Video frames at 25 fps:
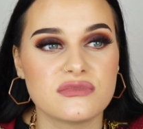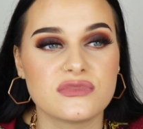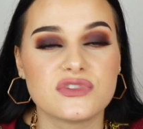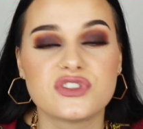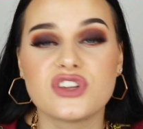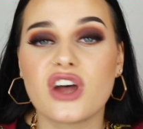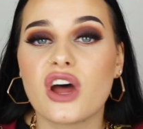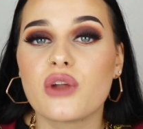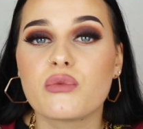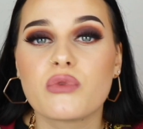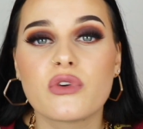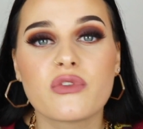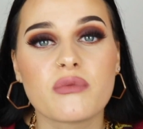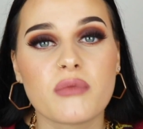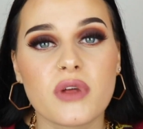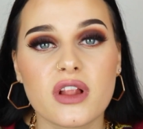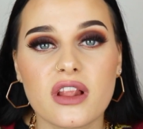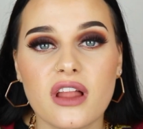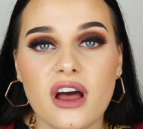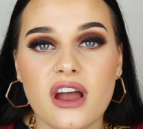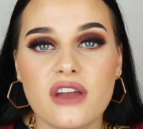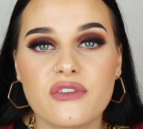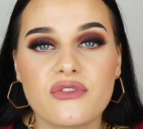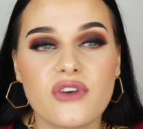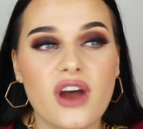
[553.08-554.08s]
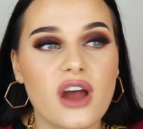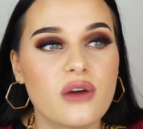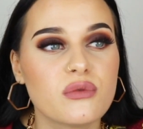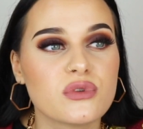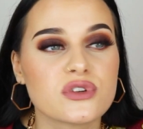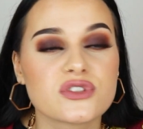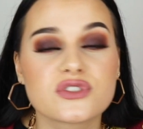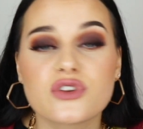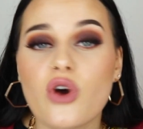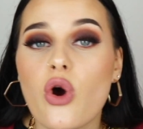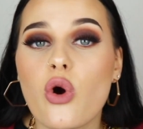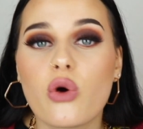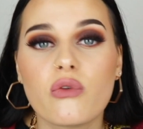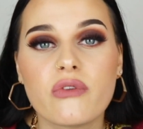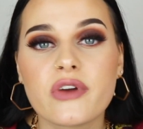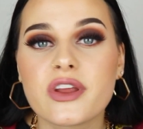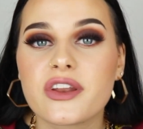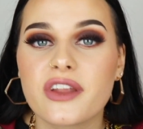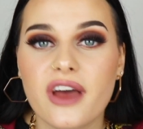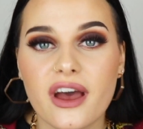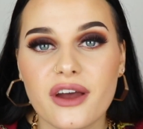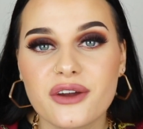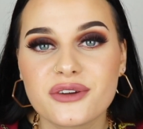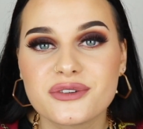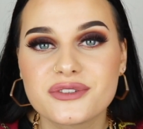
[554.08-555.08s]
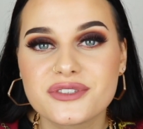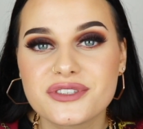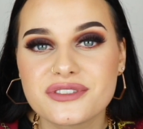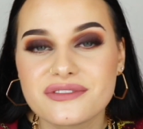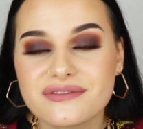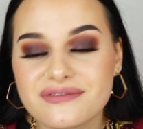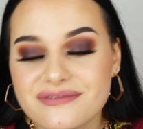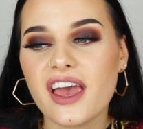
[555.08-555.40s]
done with my life. I was over and out.